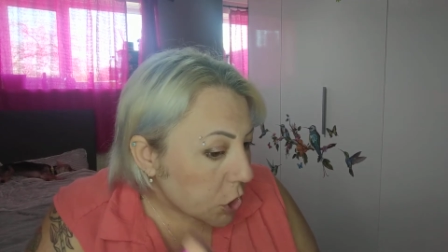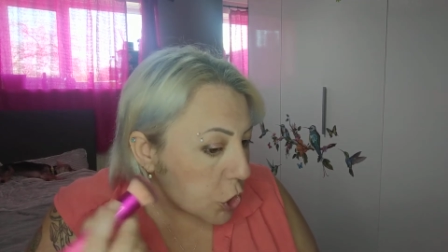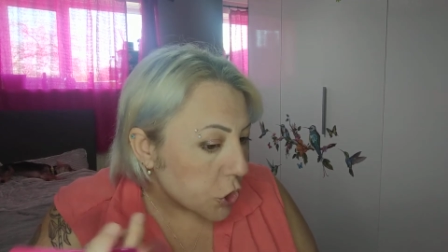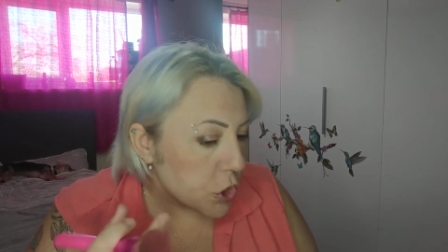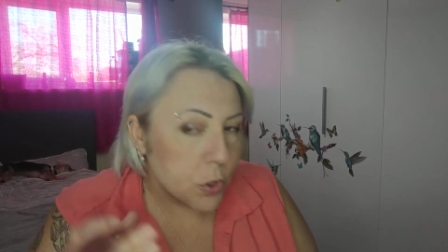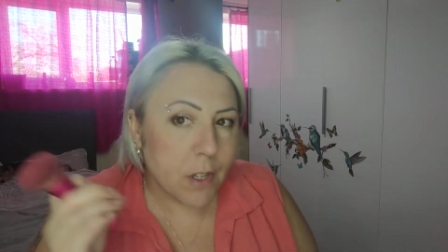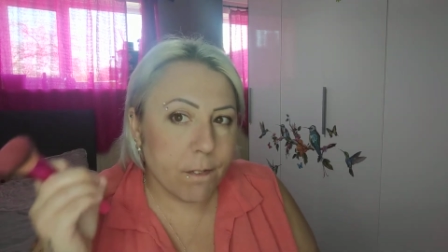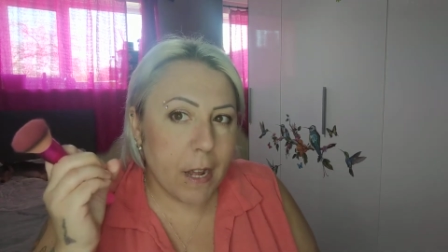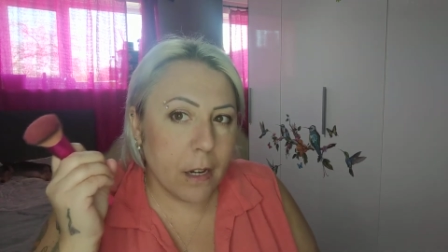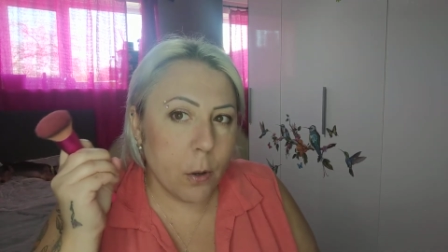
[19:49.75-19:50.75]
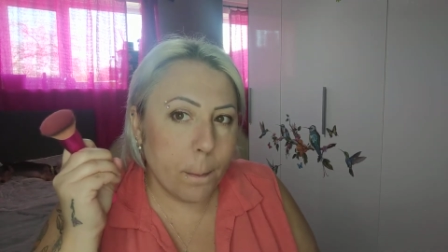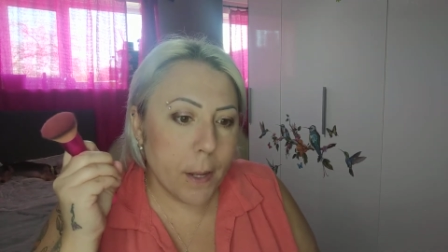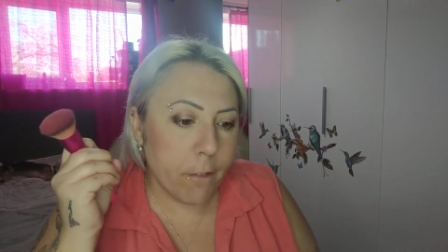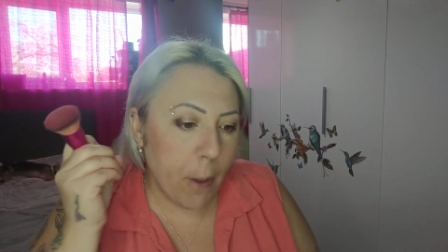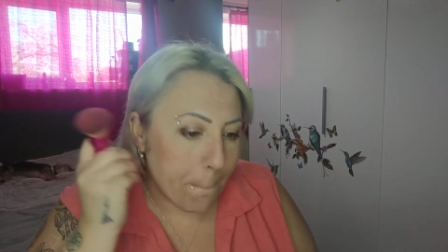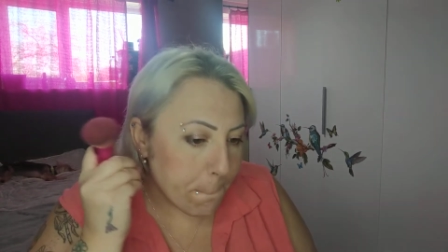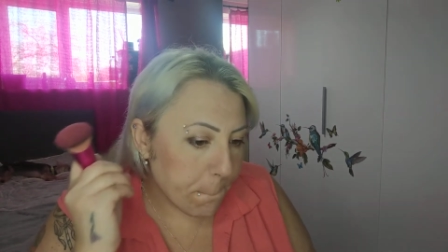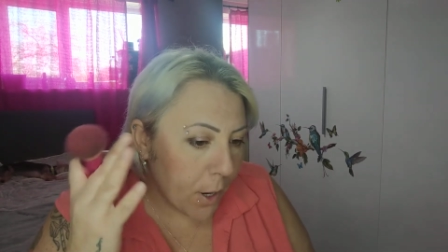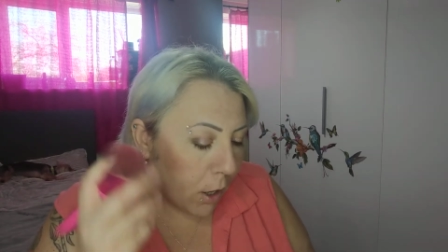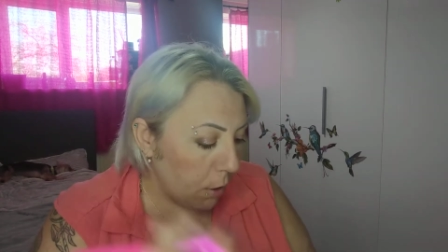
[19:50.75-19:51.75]
just to give that little bit of
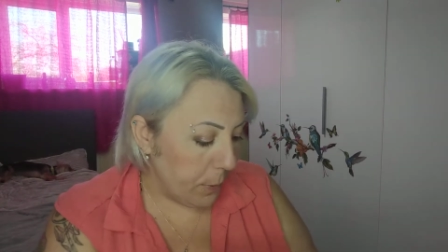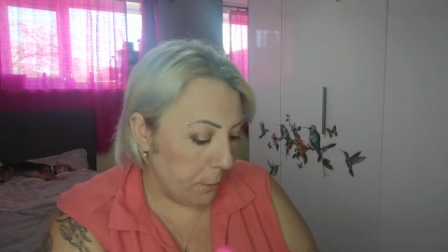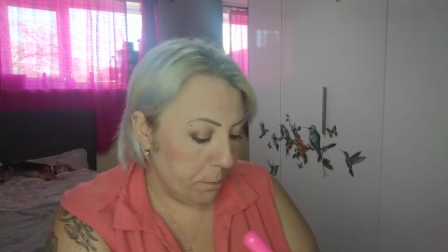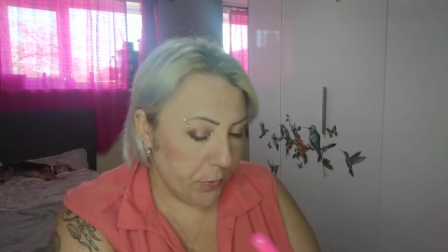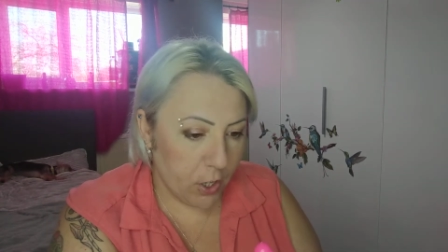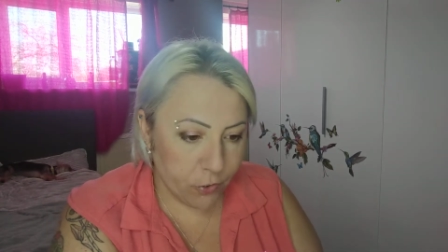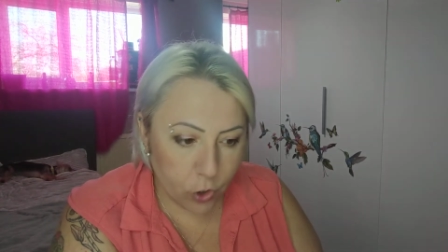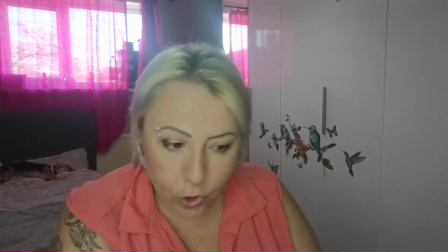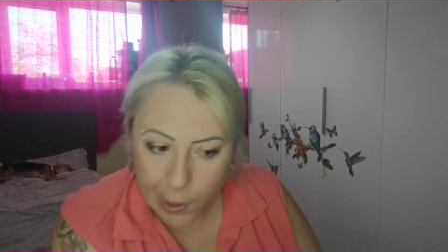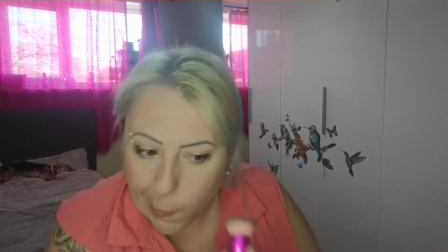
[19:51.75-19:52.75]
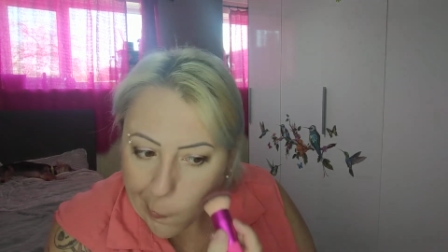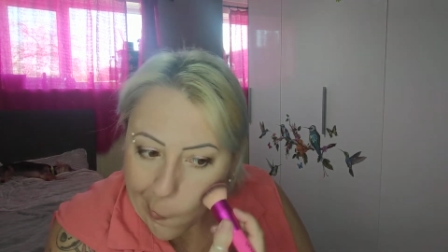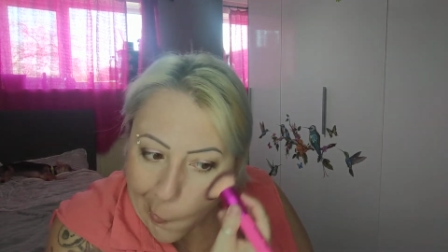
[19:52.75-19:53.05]
pop of colour.